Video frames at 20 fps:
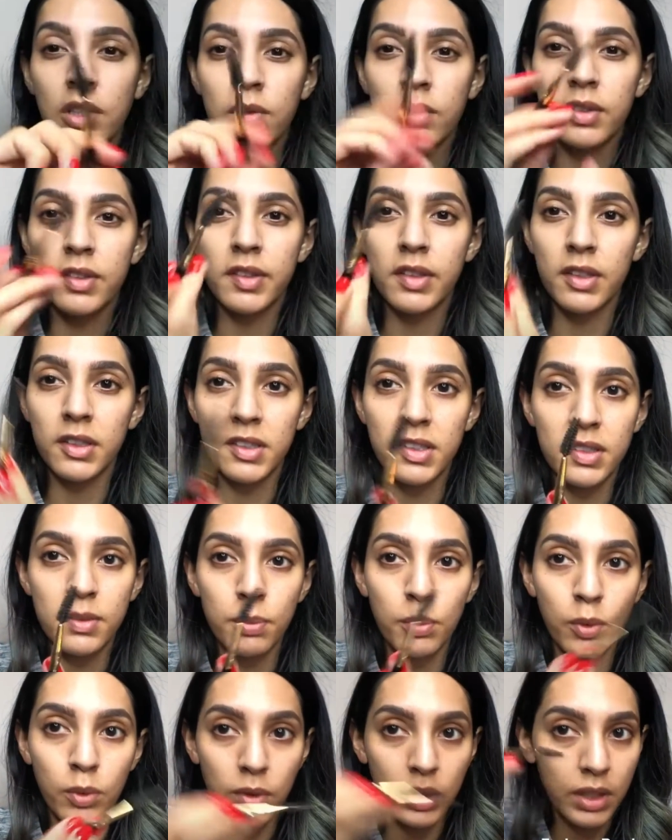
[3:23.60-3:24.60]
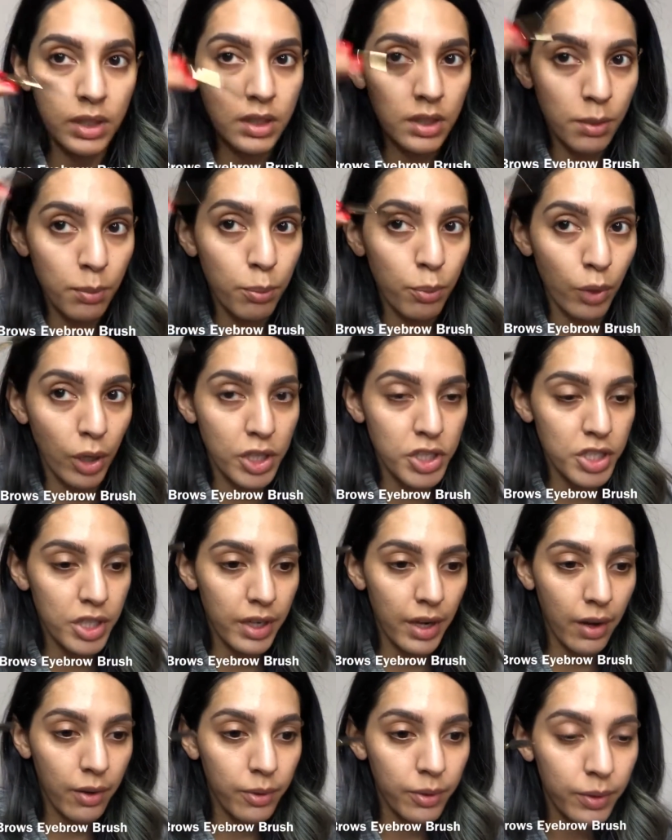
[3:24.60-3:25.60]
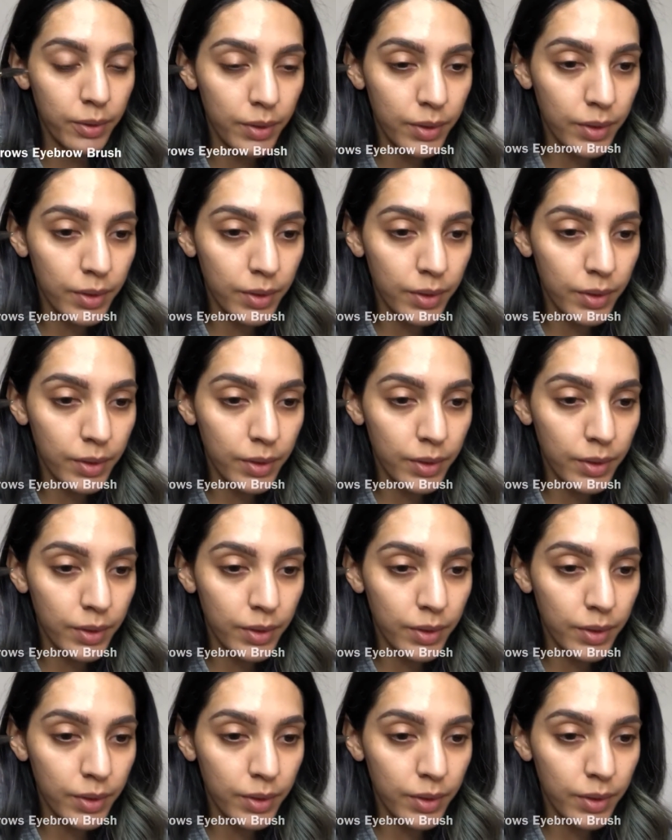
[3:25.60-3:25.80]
use this spoolie to brush it out.